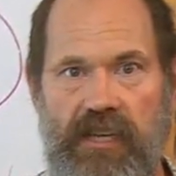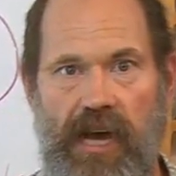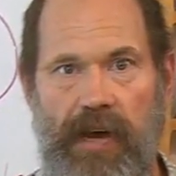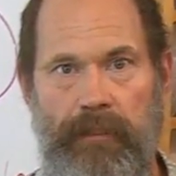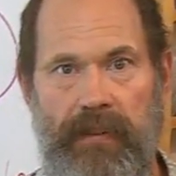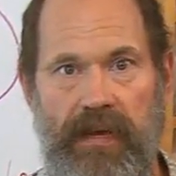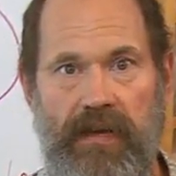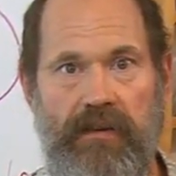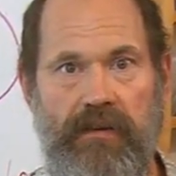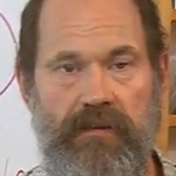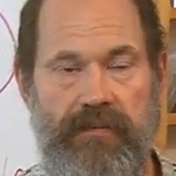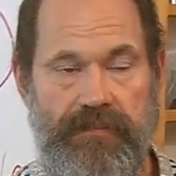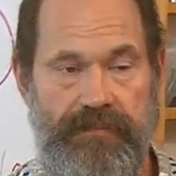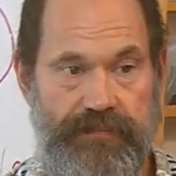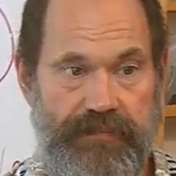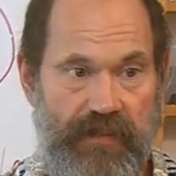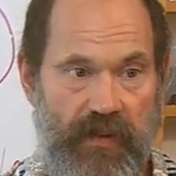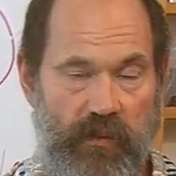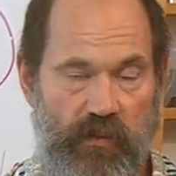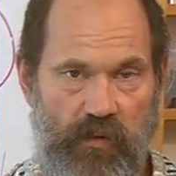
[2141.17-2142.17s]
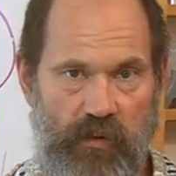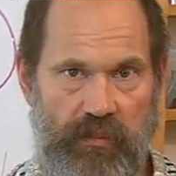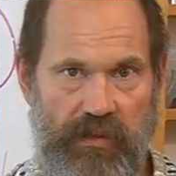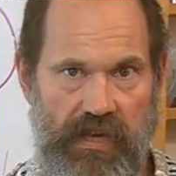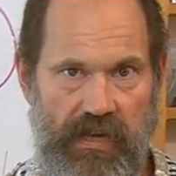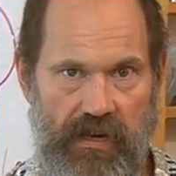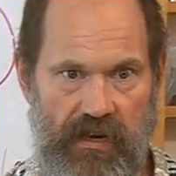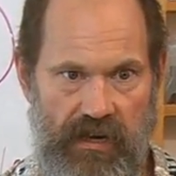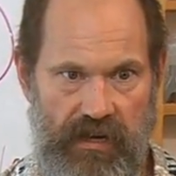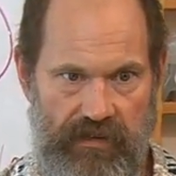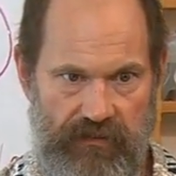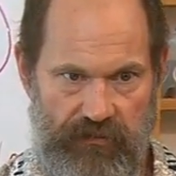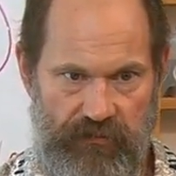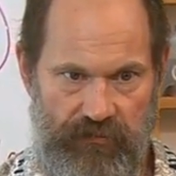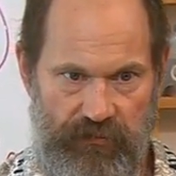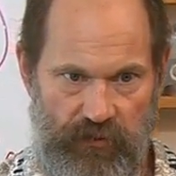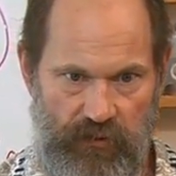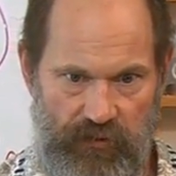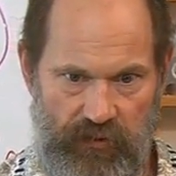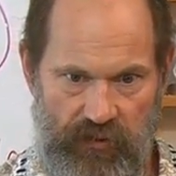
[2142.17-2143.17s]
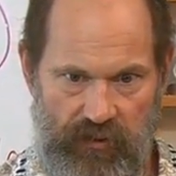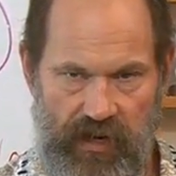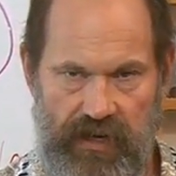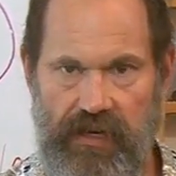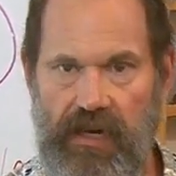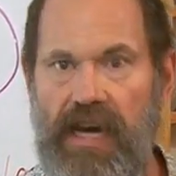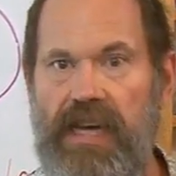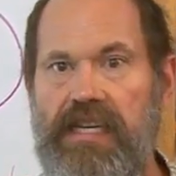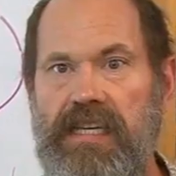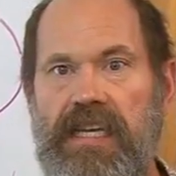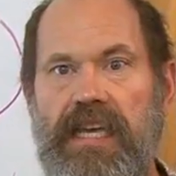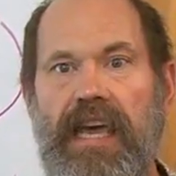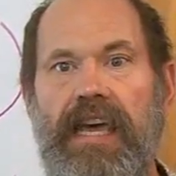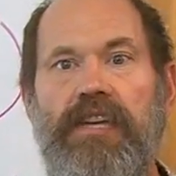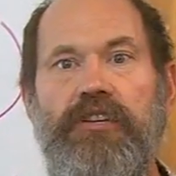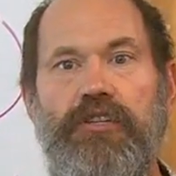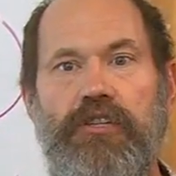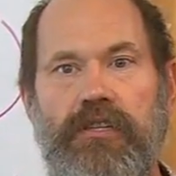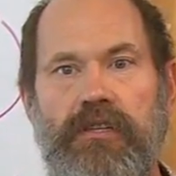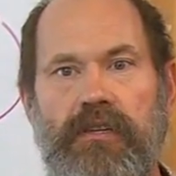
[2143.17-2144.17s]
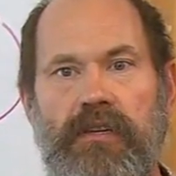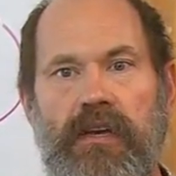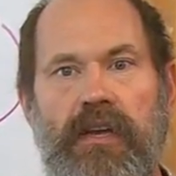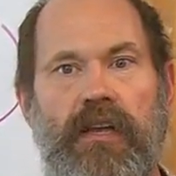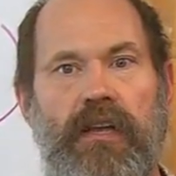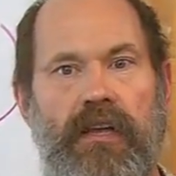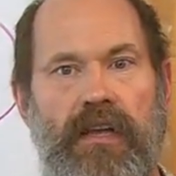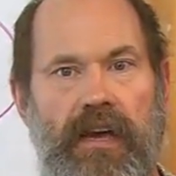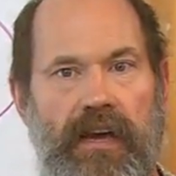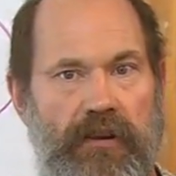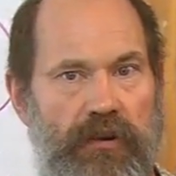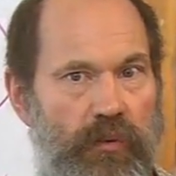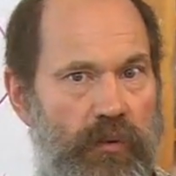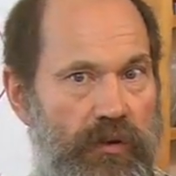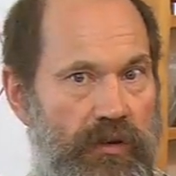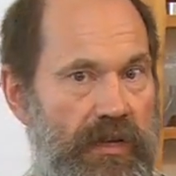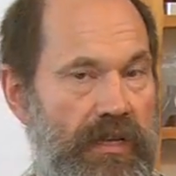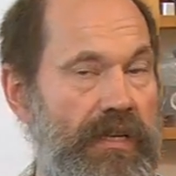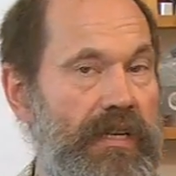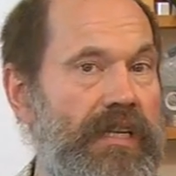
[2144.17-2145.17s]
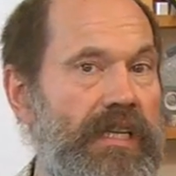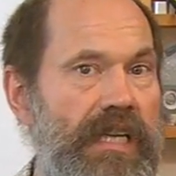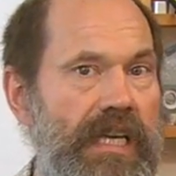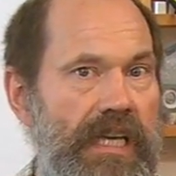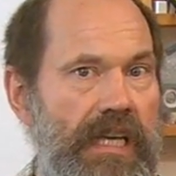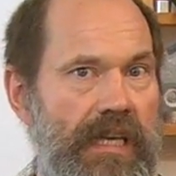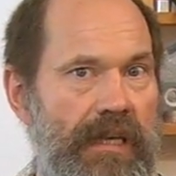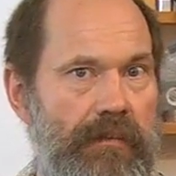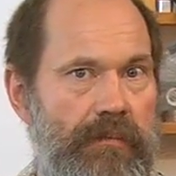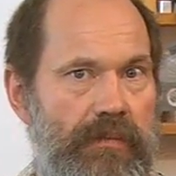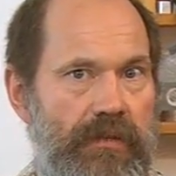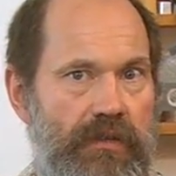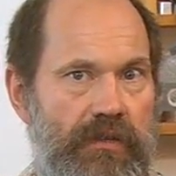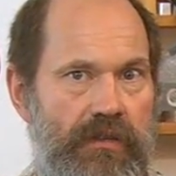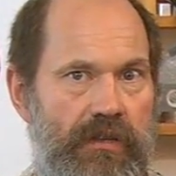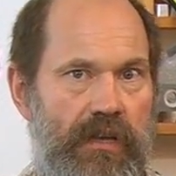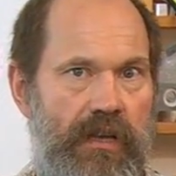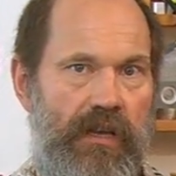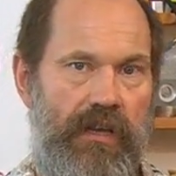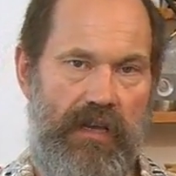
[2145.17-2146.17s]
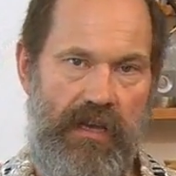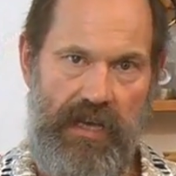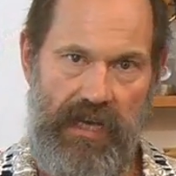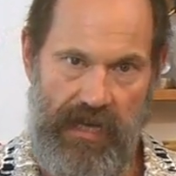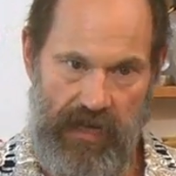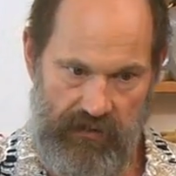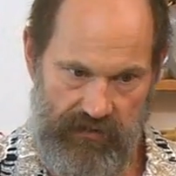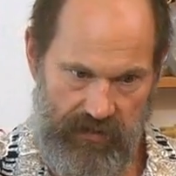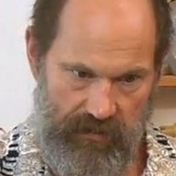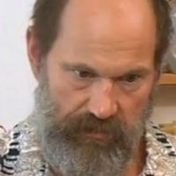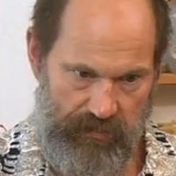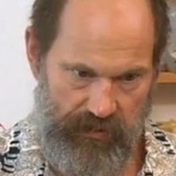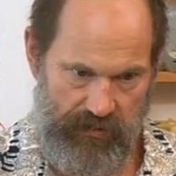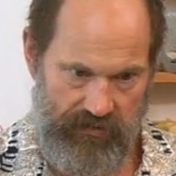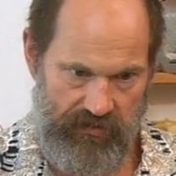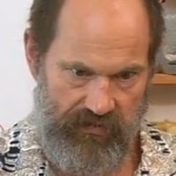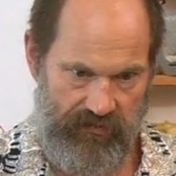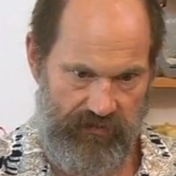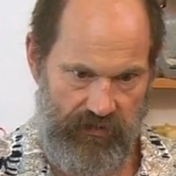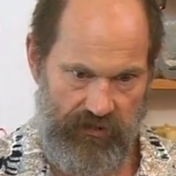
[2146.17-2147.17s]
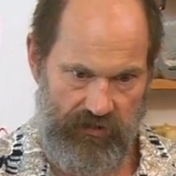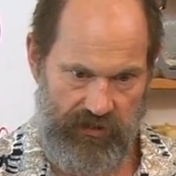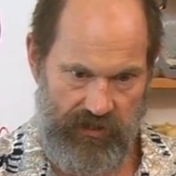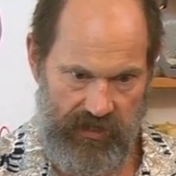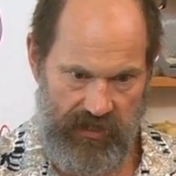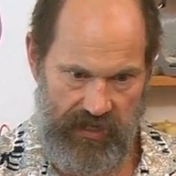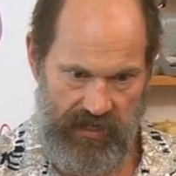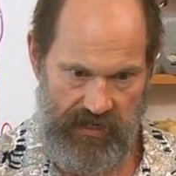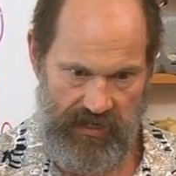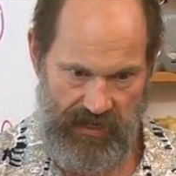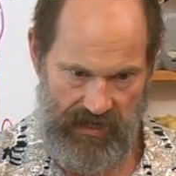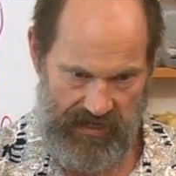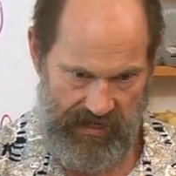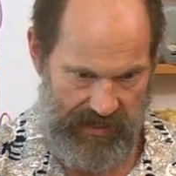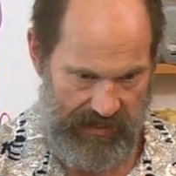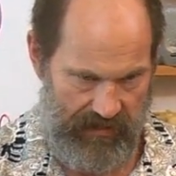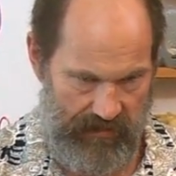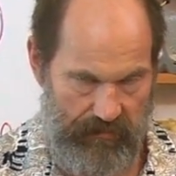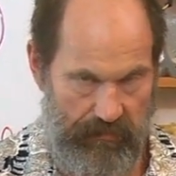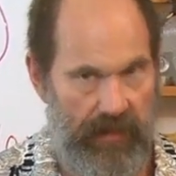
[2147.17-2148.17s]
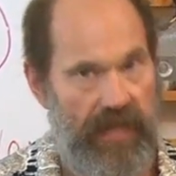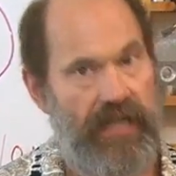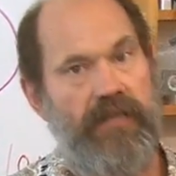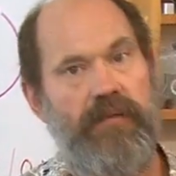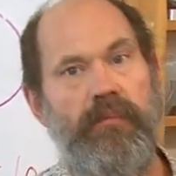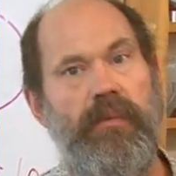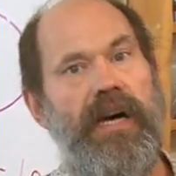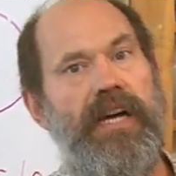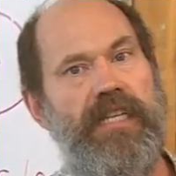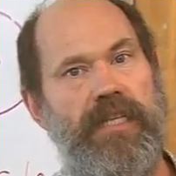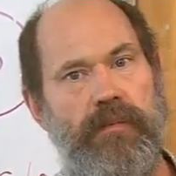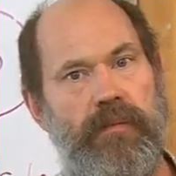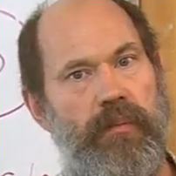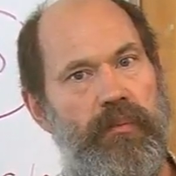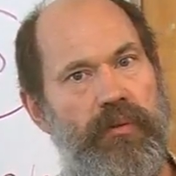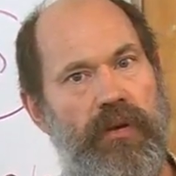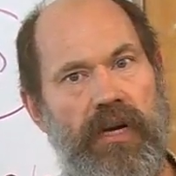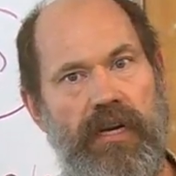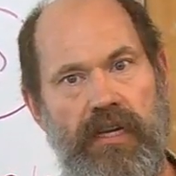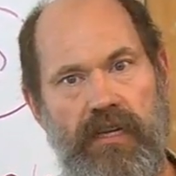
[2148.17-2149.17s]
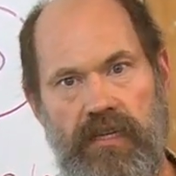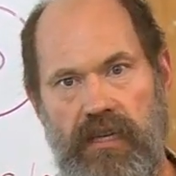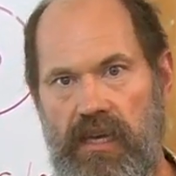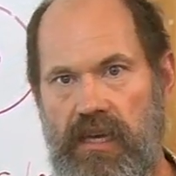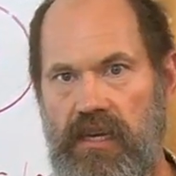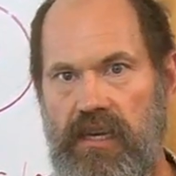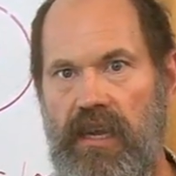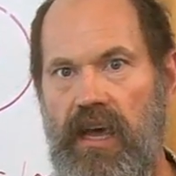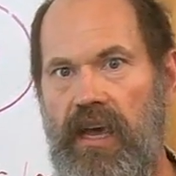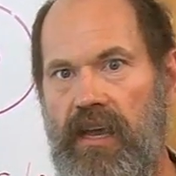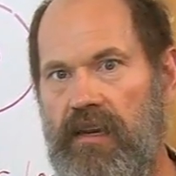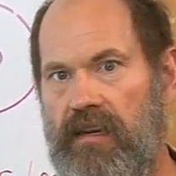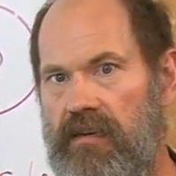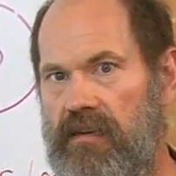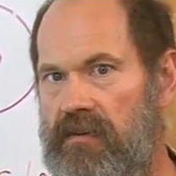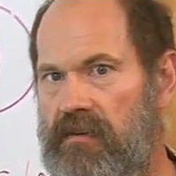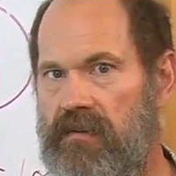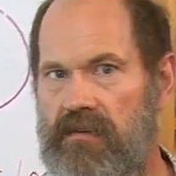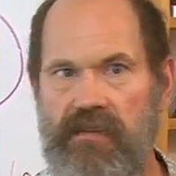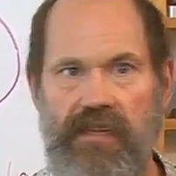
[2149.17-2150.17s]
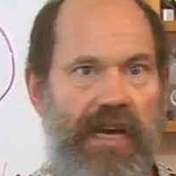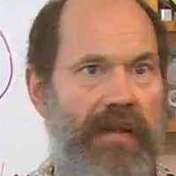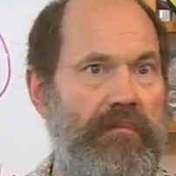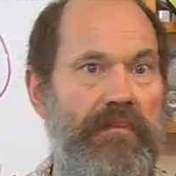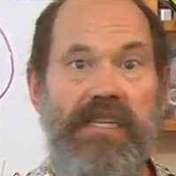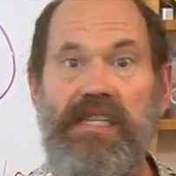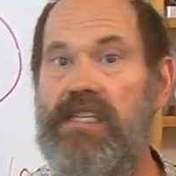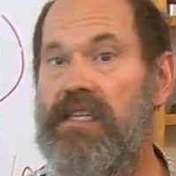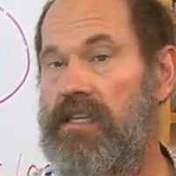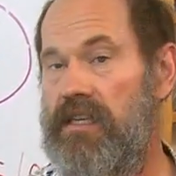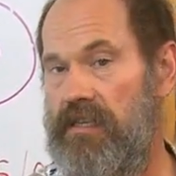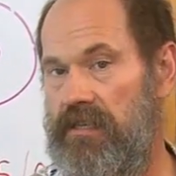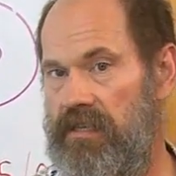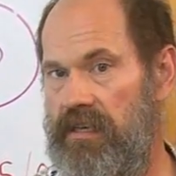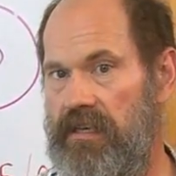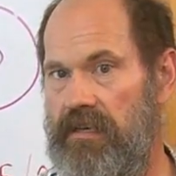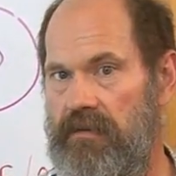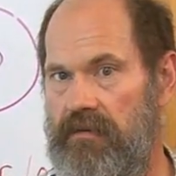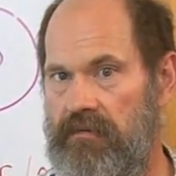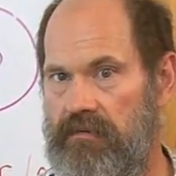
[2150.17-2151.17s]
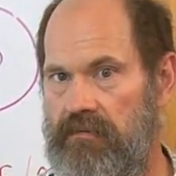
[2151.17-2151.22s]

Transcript: topic will be further on ideation, how to work in teams, how to build diversity and get the best possible product and not miss anything.